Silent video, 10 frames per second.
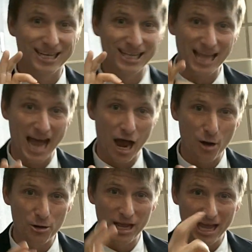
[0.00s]
into the
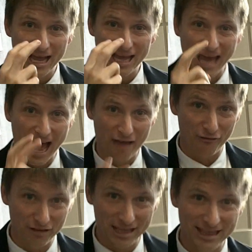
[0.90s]
camera.
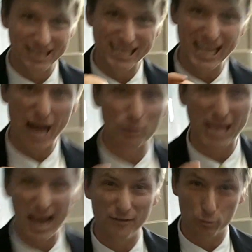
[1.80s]
The
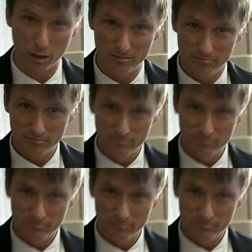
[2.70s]
Cloud Cavalry.